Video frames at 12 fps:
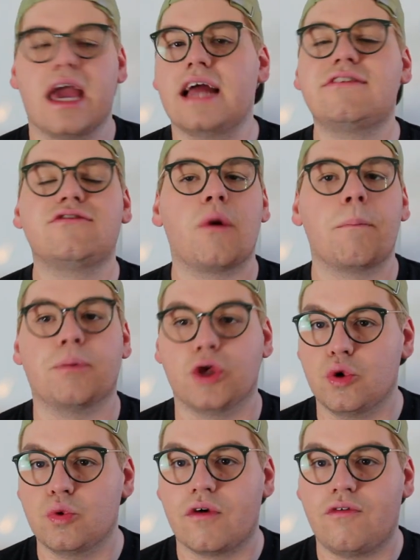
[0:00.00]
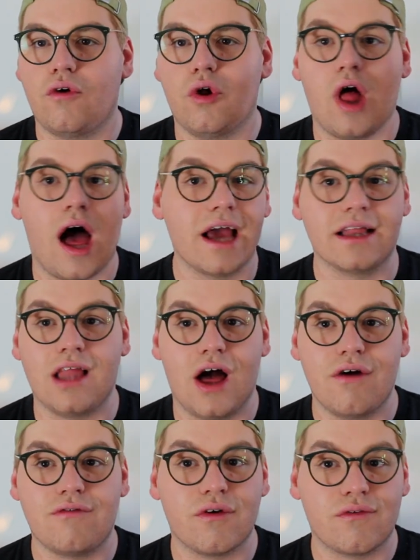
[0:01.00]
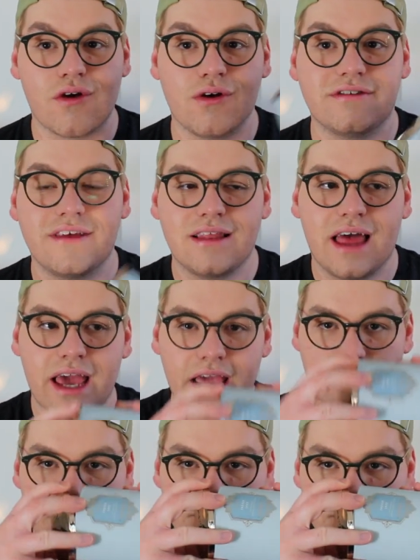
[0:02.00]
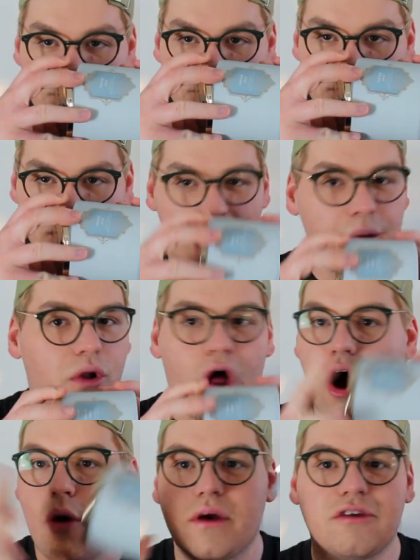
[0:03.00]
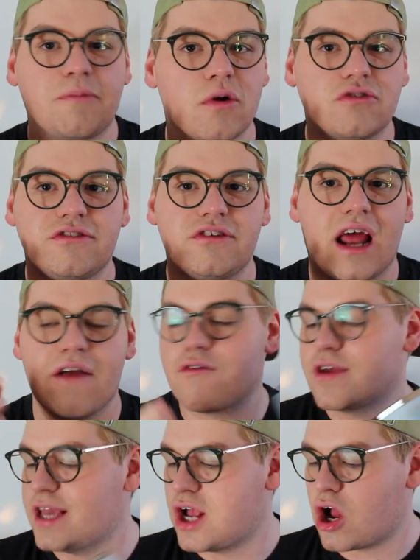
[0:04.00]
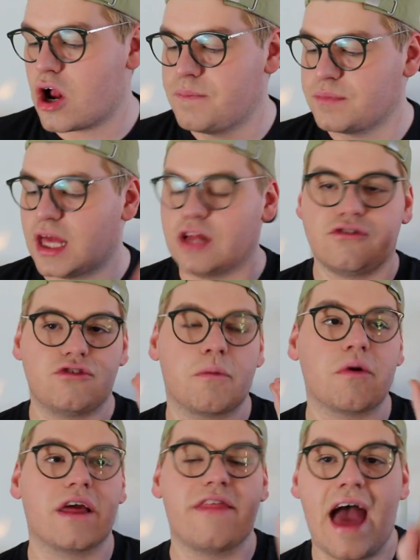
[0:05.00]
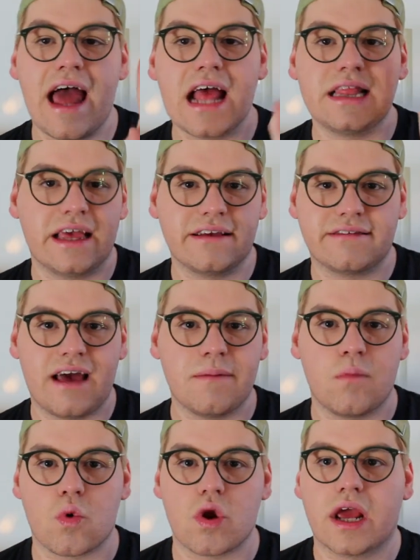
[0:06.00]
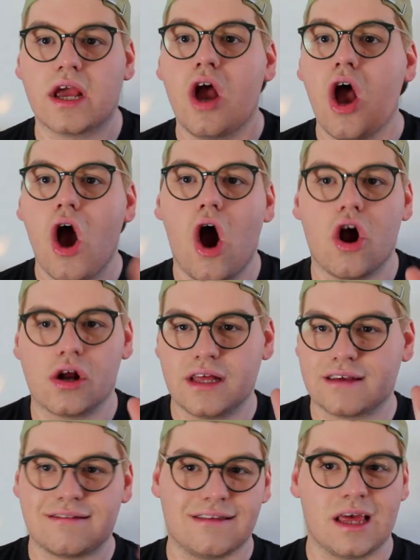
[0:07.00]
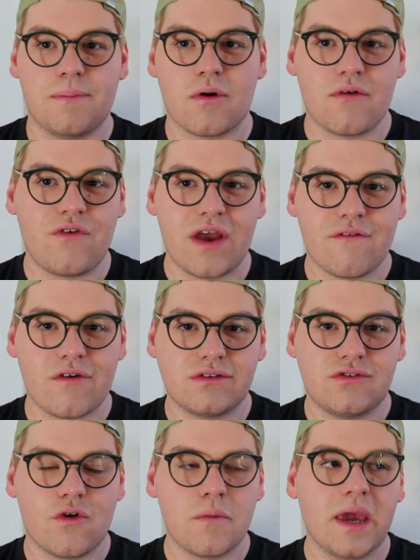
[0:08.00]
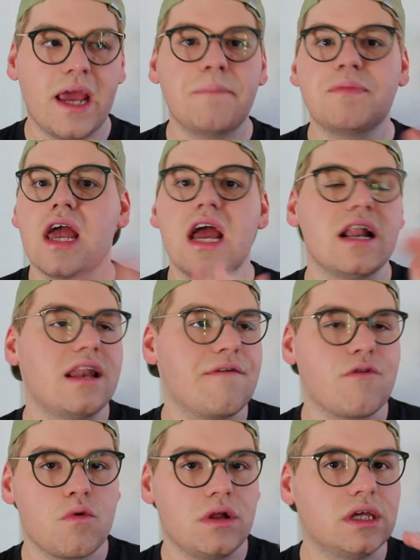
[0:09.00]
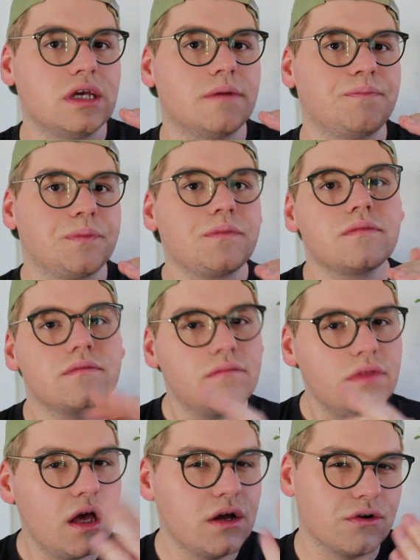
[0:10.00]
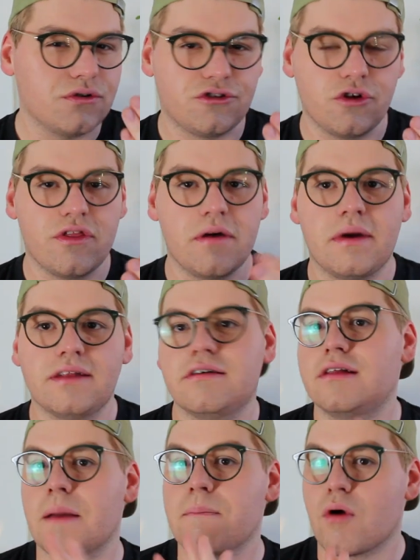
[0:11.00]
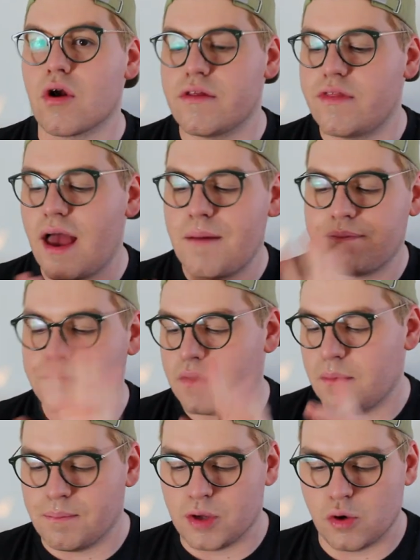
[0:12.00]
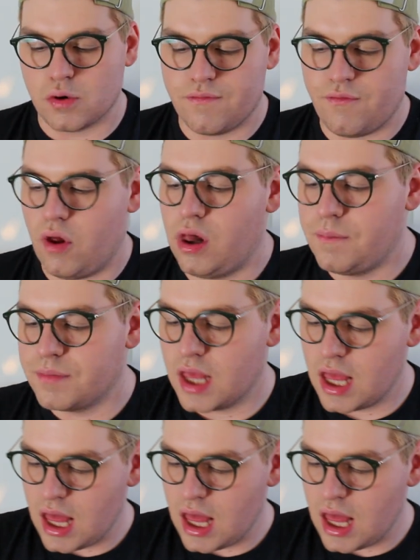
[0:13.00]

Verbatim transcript: It's beautiful. I love Frozen Lake. I will always purchase it every year. It's so pretty. That and Lakeside Morning are like sleeper favorites for me. Never really understood them until I burned them. Beautiful.